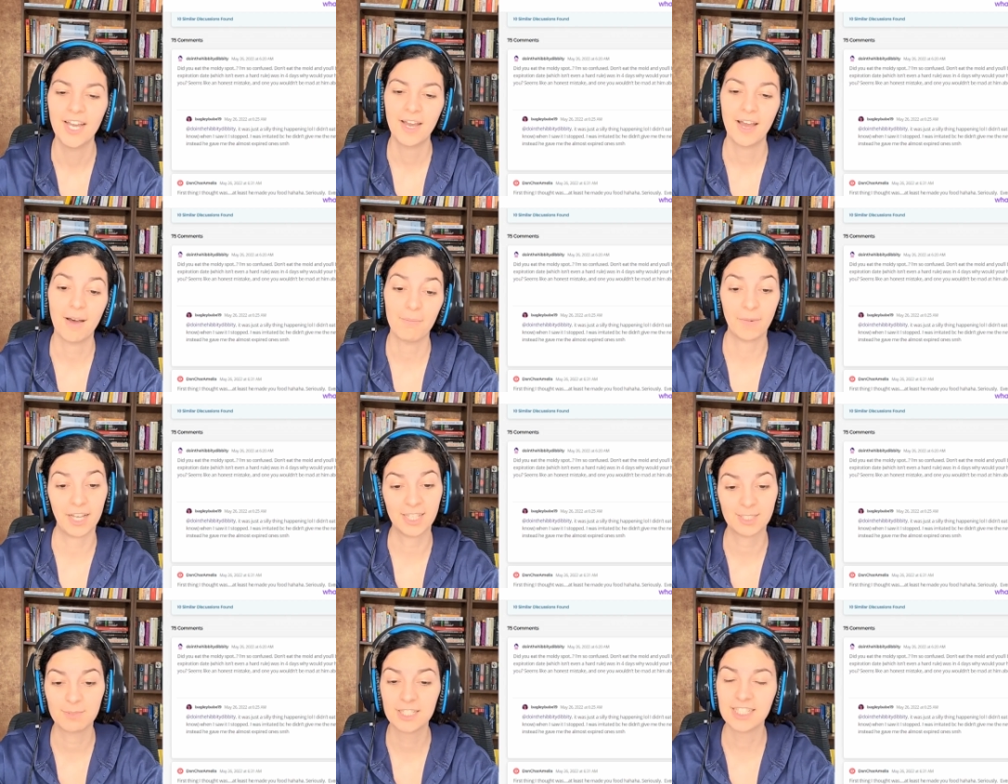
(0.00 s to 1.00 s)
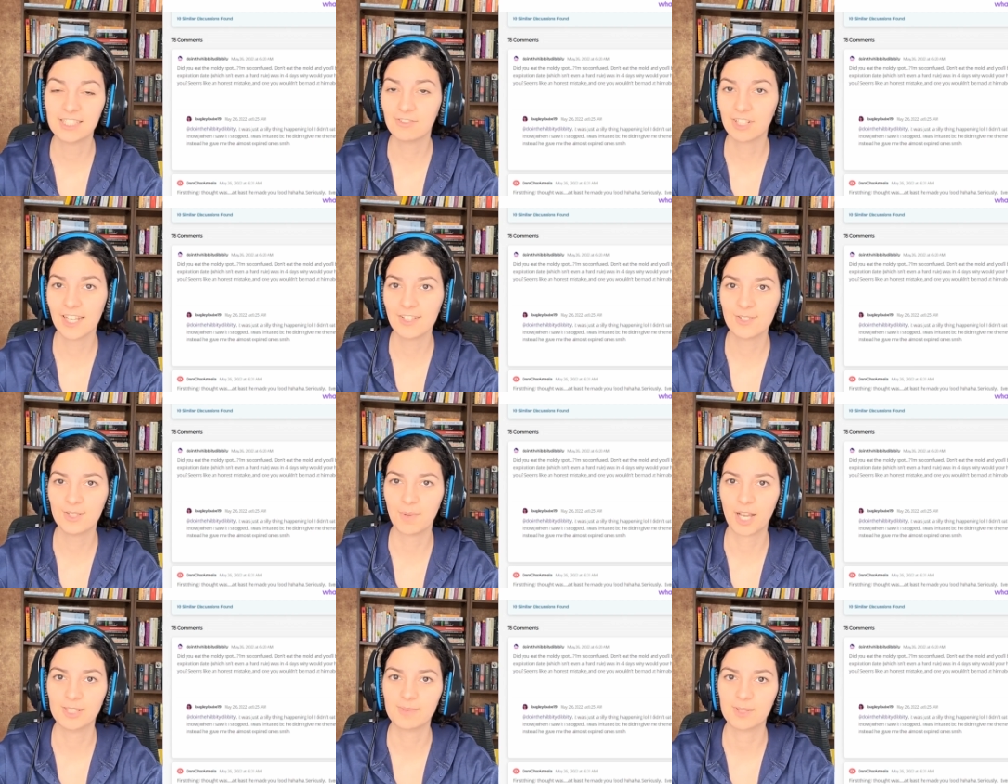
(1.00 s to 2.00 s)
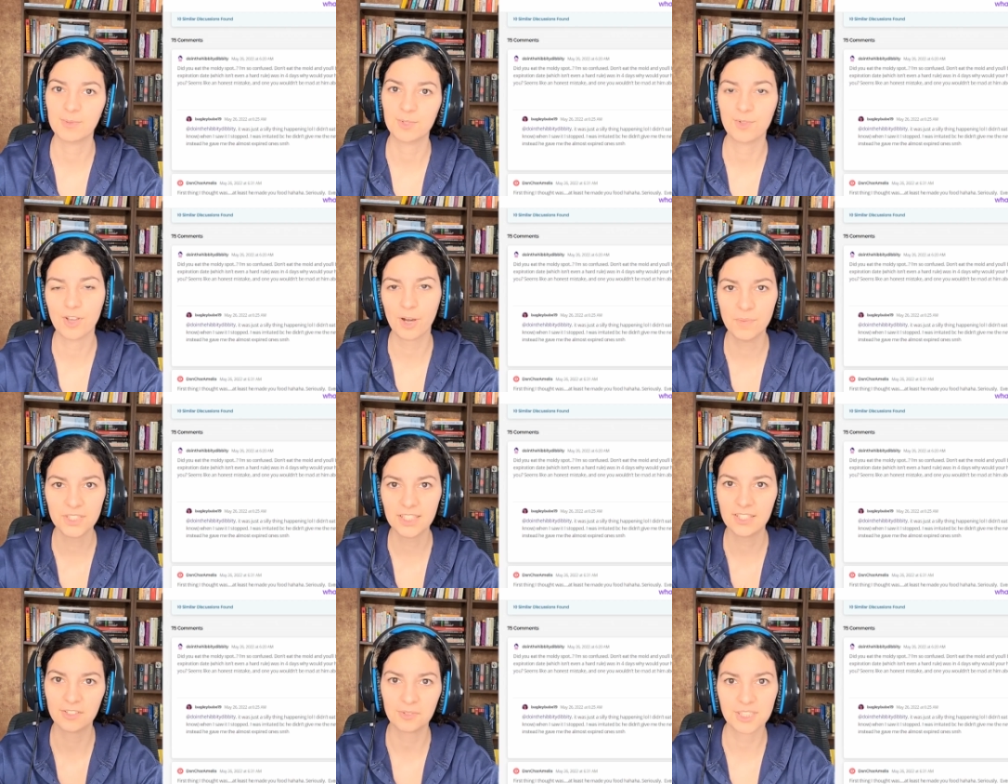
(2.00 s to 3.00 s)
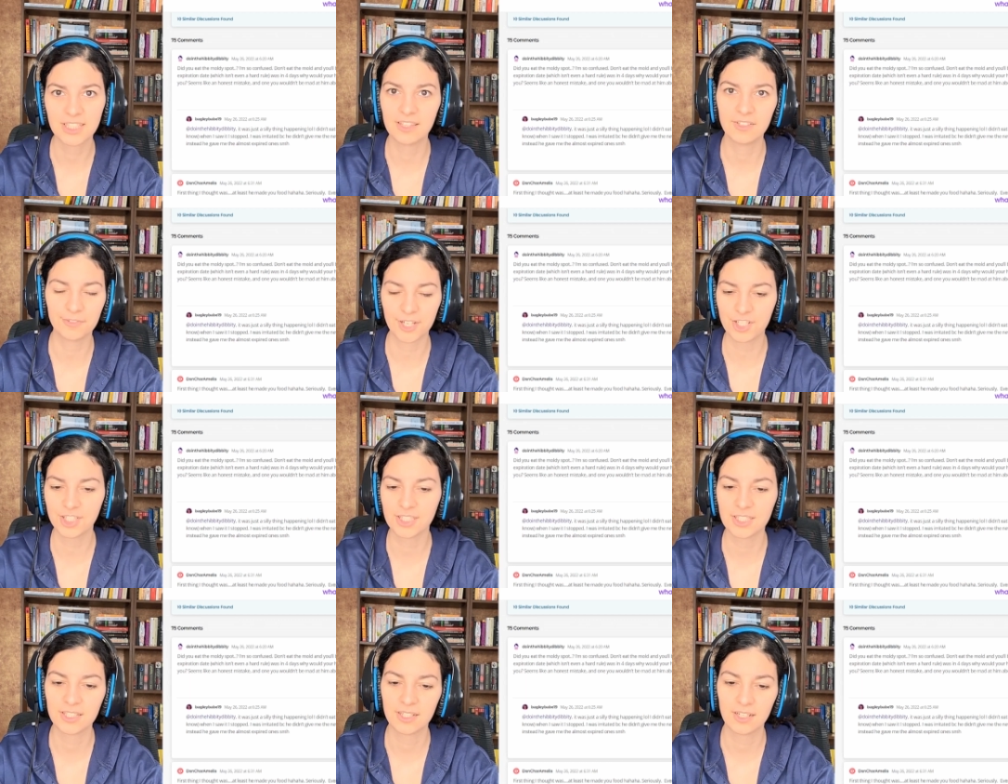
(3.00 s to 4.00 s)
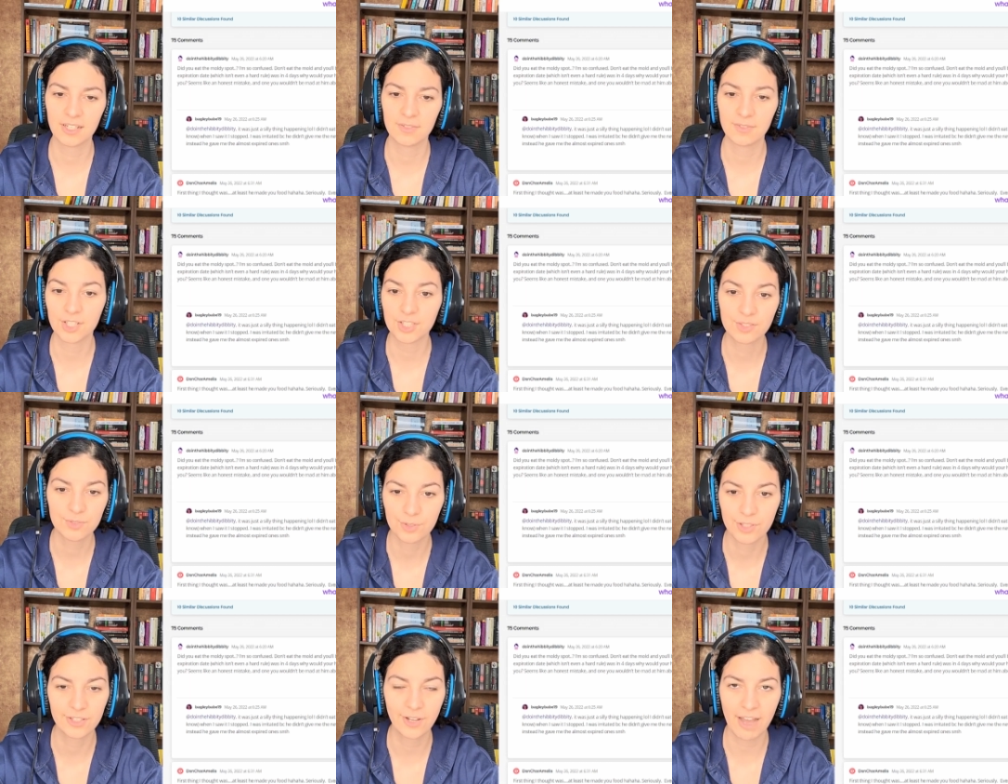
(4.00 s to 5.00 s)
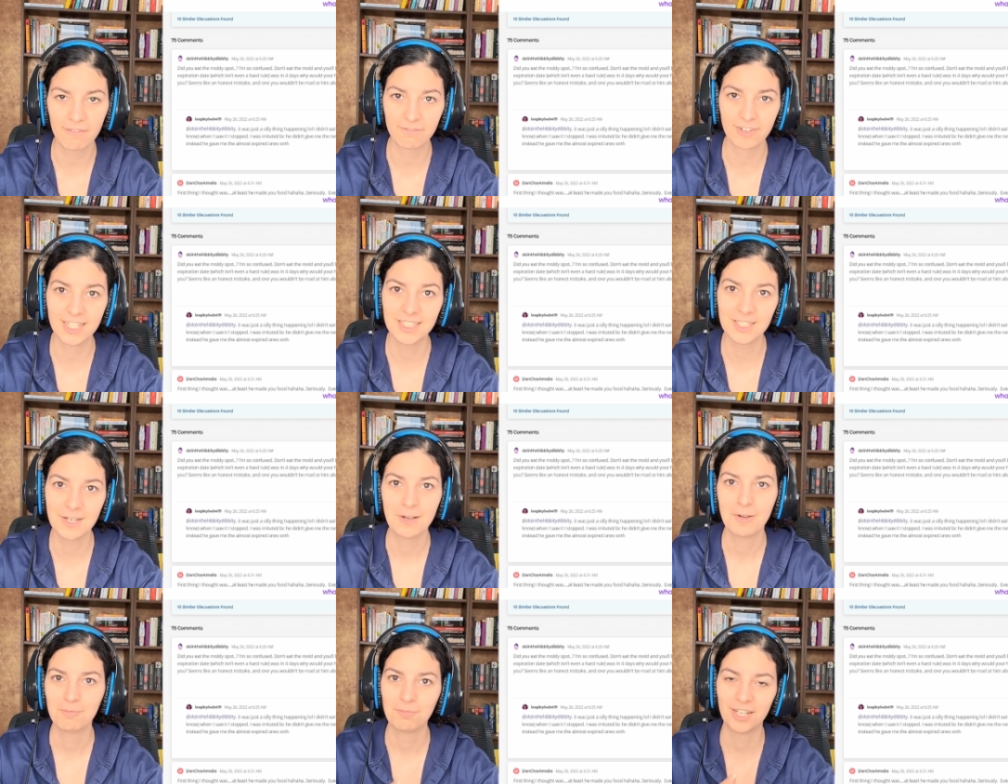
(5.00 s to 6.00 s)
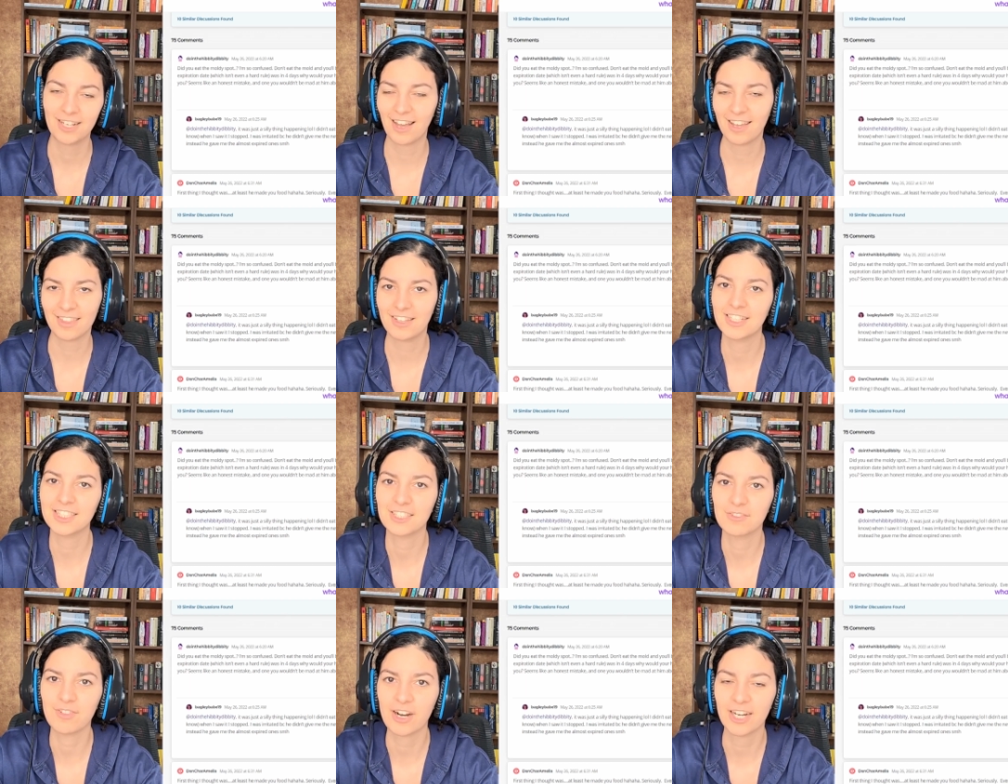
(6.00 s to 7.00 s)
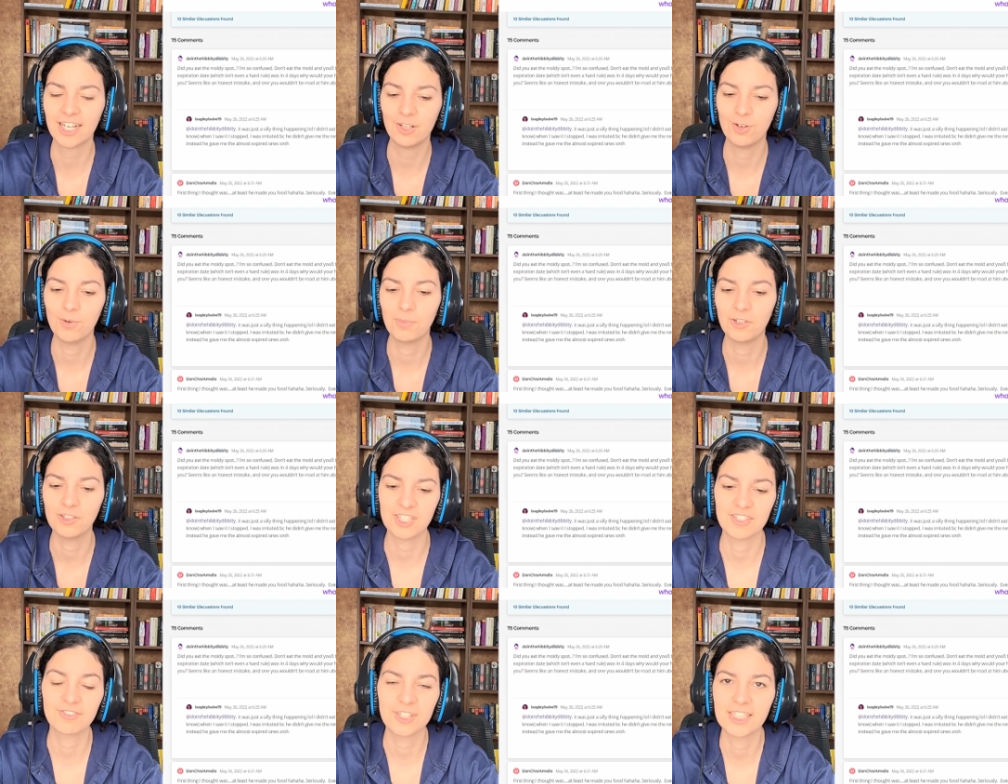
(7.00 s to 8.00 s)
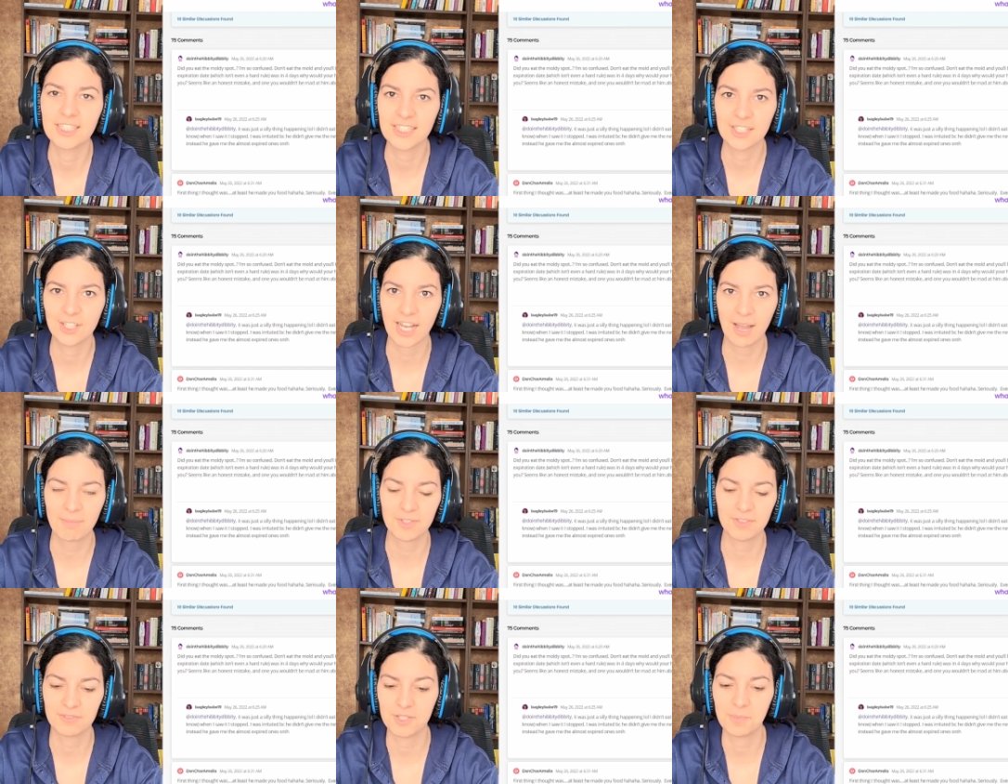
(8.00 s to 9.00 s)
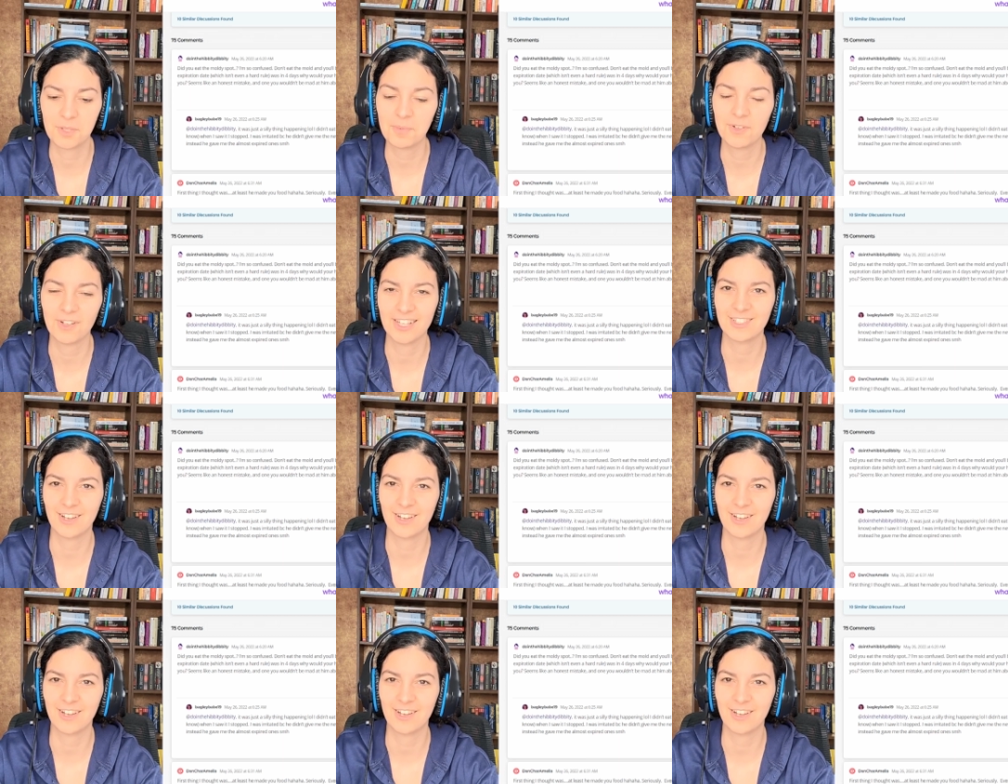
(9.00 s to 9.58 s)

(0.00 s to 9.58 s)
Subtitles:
My husband doesn't relate to it. My husband would do the opposite and always eat the freshest food that you have first. But I think it's a very normal difference that can happen to people.